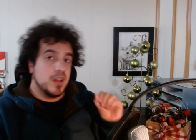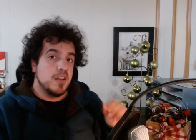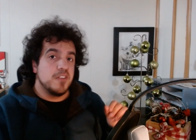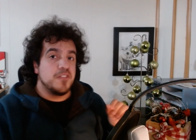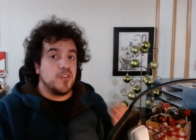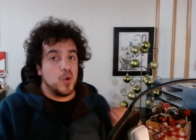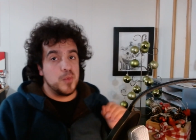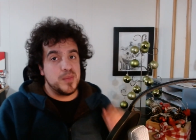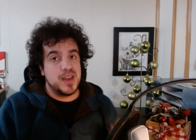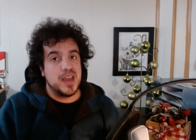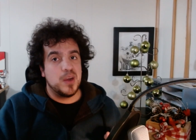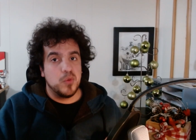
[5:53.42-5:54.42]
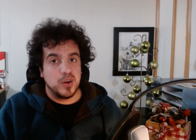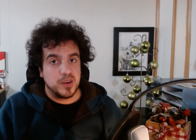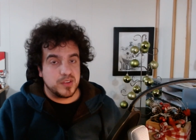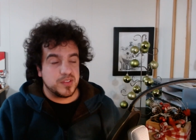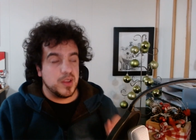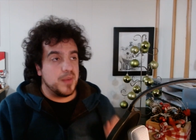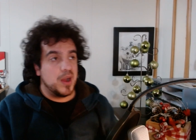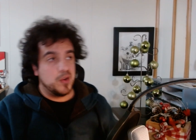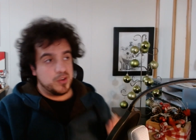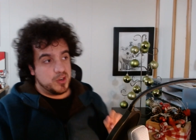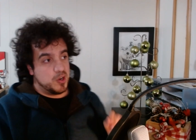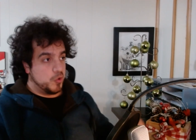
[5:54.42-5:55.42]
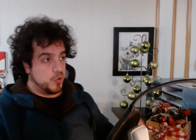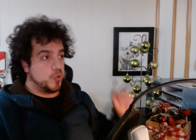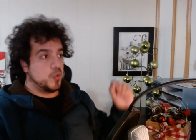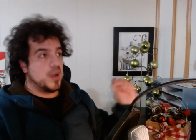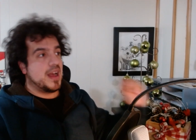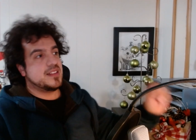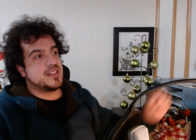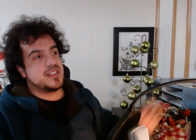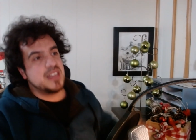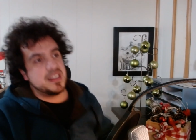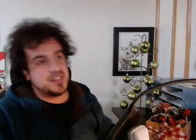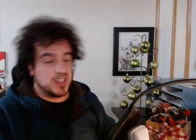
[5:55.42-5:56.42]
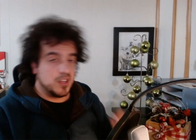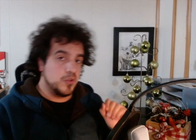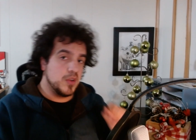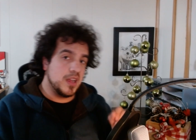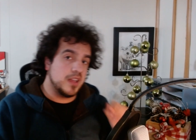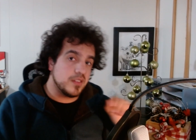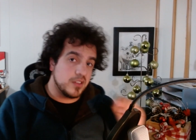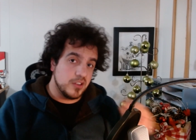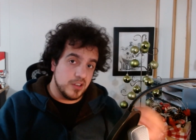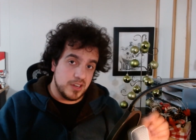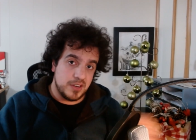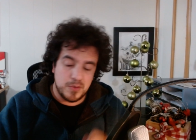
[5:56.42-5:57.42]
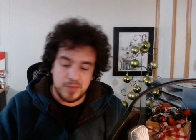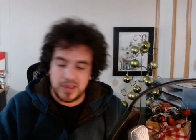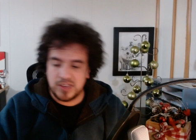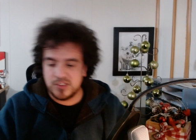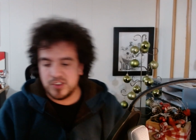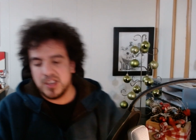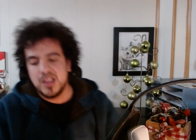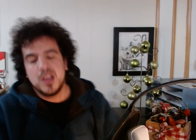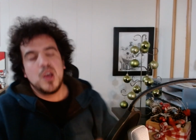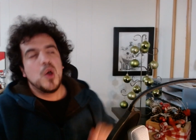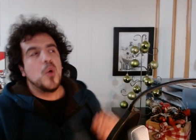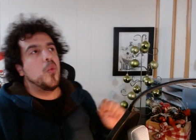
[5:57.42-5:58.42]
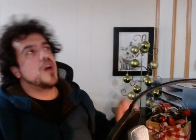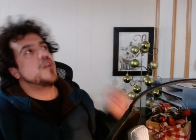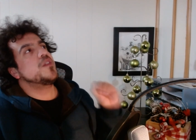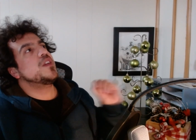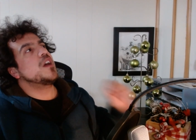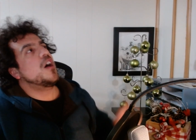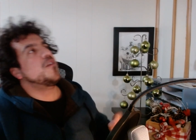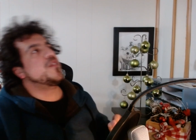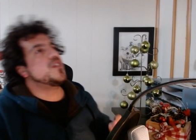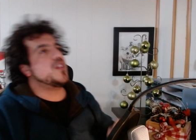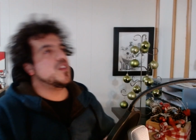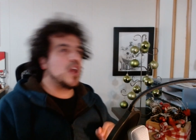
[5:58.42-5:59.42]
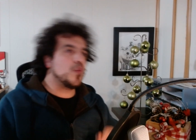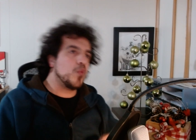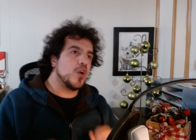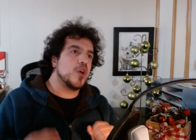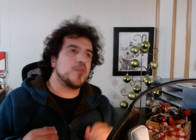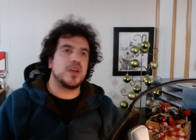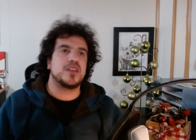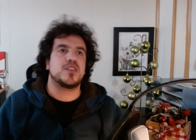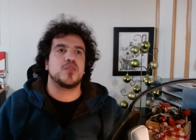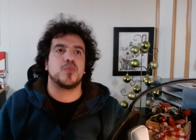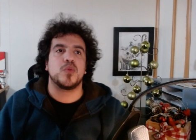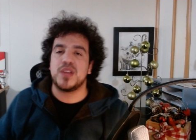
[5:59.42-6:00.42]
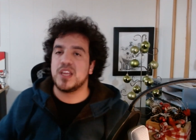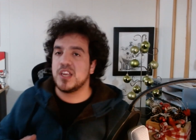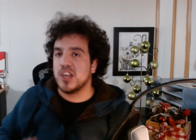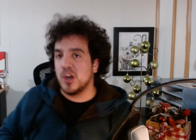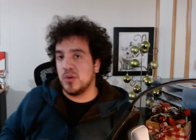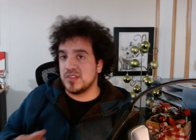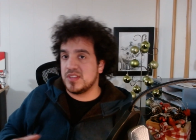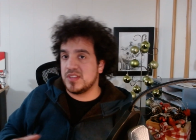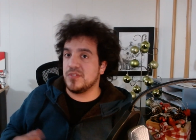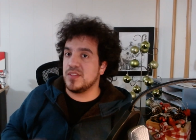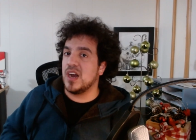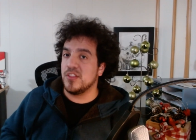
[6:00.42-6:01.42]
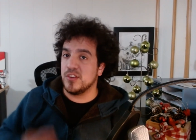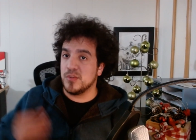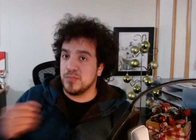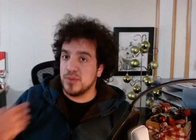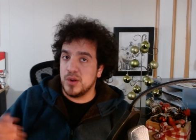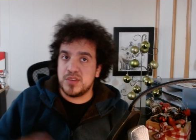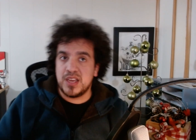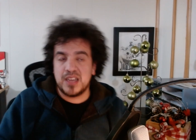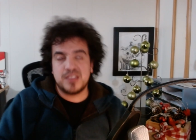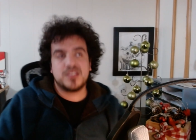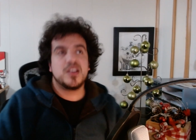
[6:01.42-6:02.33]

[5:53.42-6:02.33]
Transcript: Form networks about, you know, who has testing, who has good information, what are the offices and where are places where we can go and safely either protest